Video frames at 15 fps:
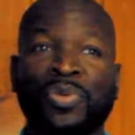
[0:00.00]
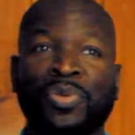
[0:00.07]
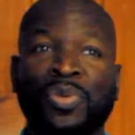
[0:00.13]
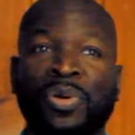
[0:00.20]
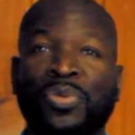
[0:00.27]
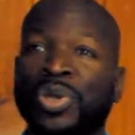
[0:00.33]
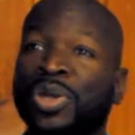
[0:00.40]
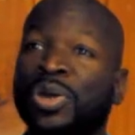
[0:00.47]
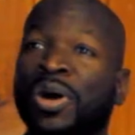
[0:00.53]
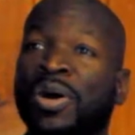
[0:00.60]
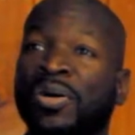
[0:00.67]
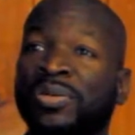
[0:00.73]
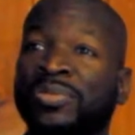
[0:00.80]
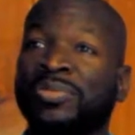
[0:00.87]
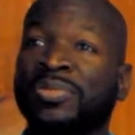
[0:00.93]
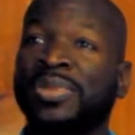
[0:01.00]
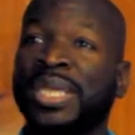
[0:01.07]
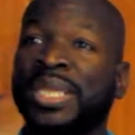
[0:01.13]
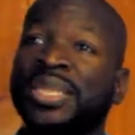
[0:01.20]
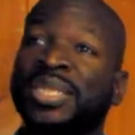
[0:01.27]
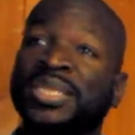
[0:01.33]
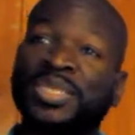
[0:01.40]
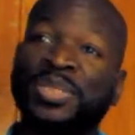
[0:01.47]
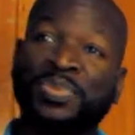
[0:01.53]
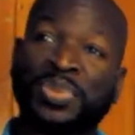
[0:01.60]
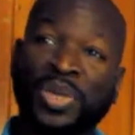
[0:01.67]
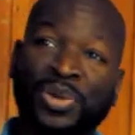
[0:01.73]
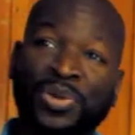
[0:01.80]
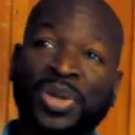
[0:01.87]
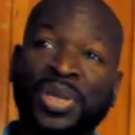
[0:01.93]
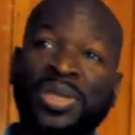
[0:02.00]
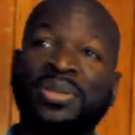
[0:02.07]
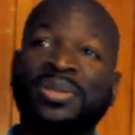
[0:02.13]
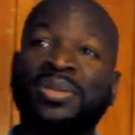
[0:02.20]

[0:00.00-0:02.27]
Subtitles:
what we call in the spirit.